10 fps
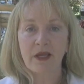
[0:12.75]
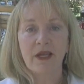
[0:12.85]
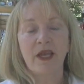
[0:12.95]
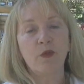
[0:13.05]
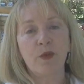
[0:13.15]

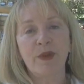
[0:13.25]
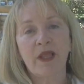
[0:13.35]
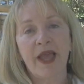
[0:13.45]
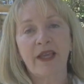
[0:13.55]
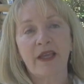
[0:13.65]
It would be
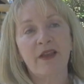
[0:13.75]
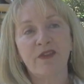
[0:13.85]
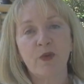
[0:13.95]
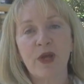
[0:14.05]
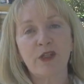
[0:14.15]
like if
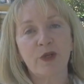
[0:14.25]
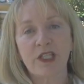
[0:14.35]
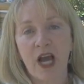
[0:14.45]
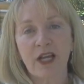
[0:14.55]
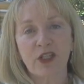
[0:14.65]
you went to a
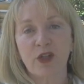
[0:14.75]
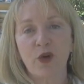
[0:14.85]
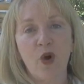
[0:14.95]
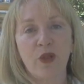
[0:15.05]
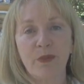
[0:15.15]
doctor who
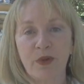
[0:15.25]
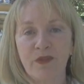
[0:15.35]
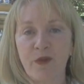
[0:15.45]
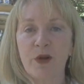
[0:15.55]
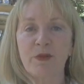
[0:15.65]
only
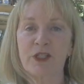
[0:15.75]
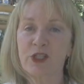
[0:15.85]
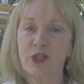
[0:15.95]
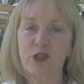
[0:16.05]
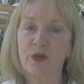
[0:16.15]
performed a
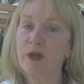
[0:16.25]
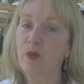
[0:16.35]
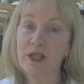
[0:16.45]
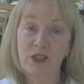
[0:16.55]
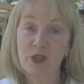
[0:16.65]
surgery
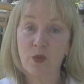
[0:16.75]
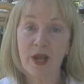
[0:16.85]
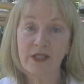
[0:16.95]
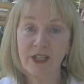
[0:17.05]
once or twice